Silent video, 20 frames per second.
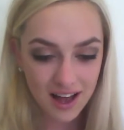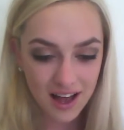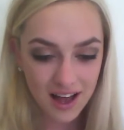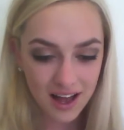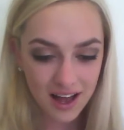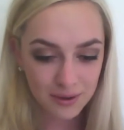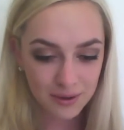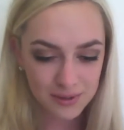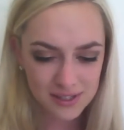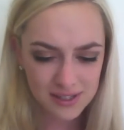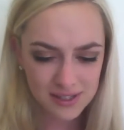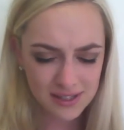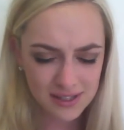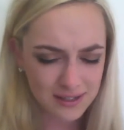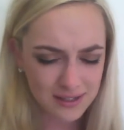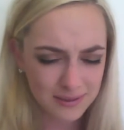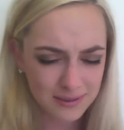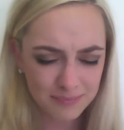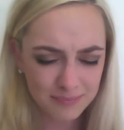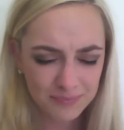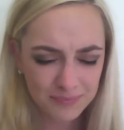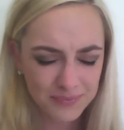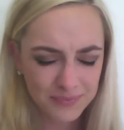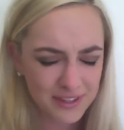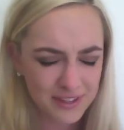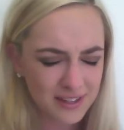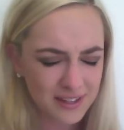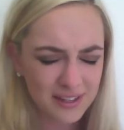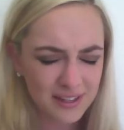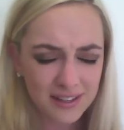I was
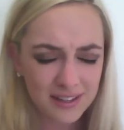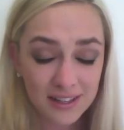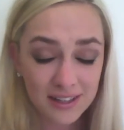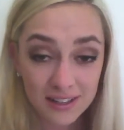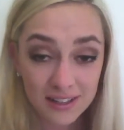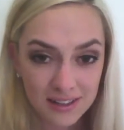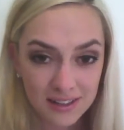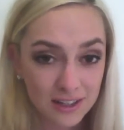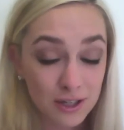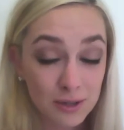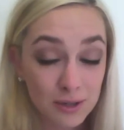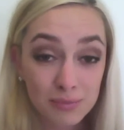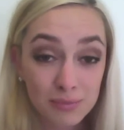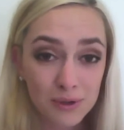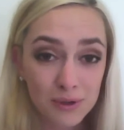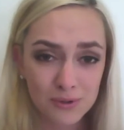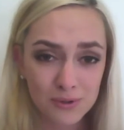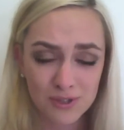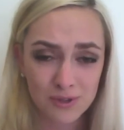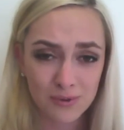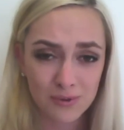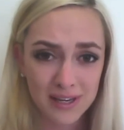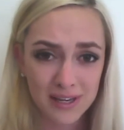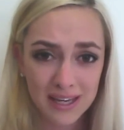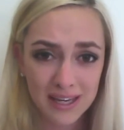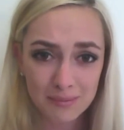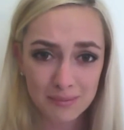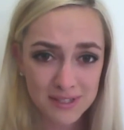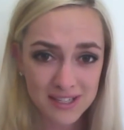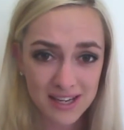the caboose, so he
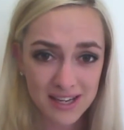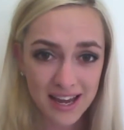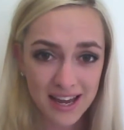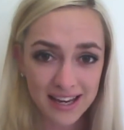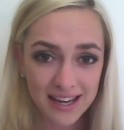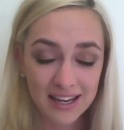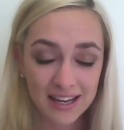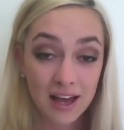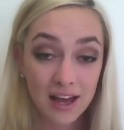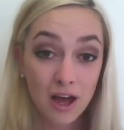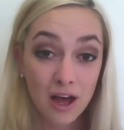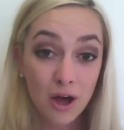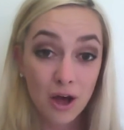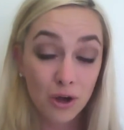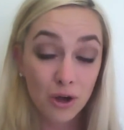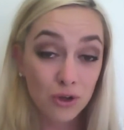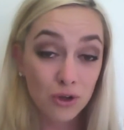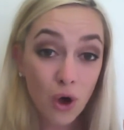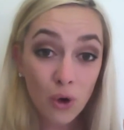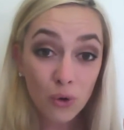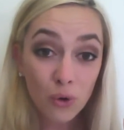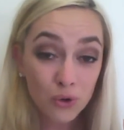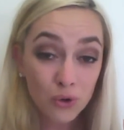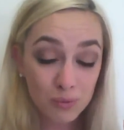kept saying, "Coal